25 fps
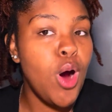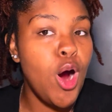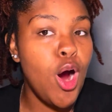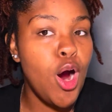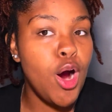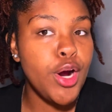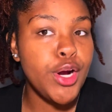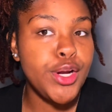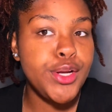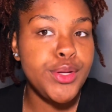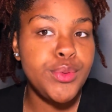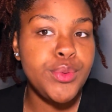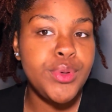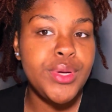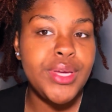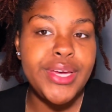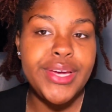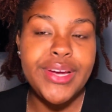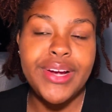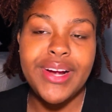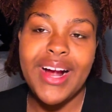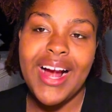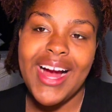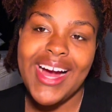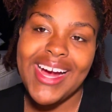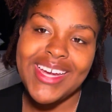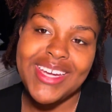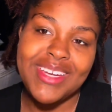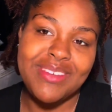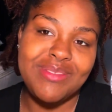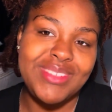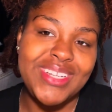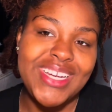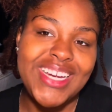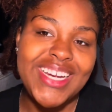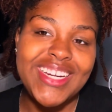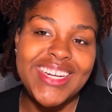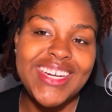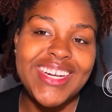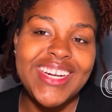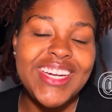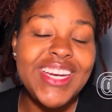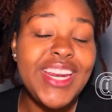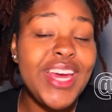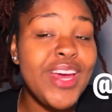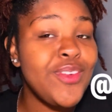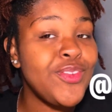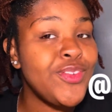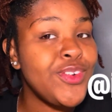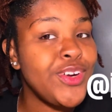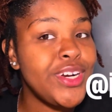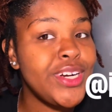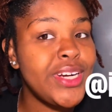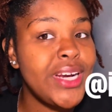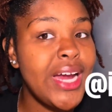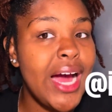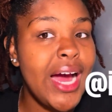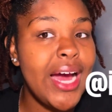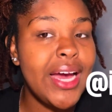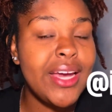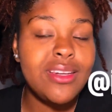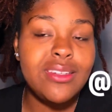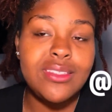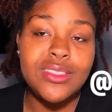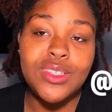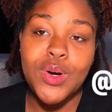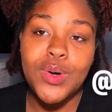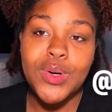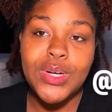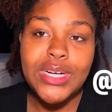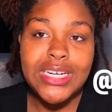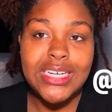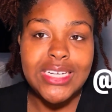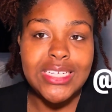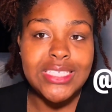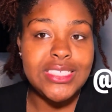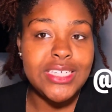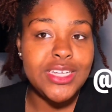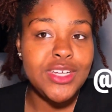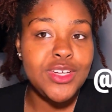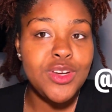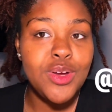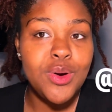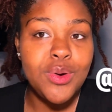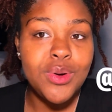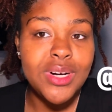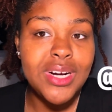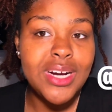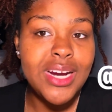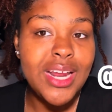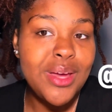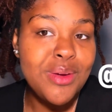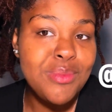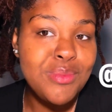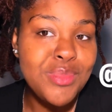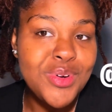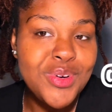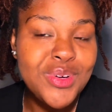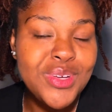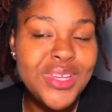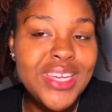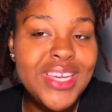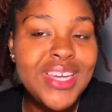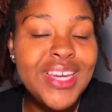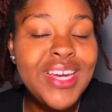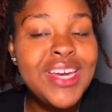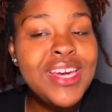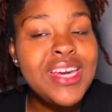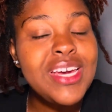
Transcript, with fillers: are new here i am dina and if you're not you know what it is and you know what it ain't bookie